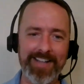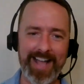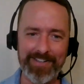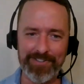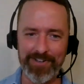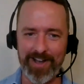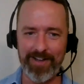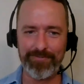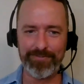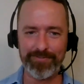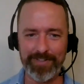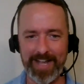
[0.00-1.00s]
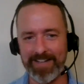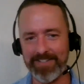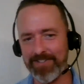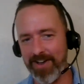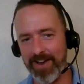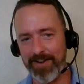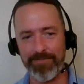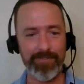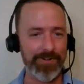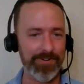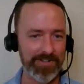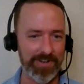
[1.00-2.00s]
last off, last on,
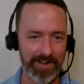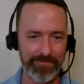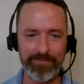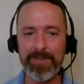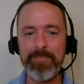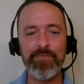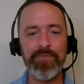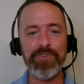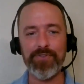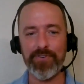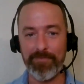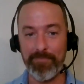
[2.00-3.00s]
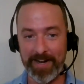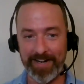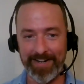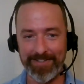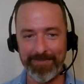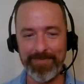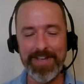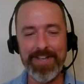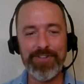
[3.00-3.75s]
first off sort of mechanism.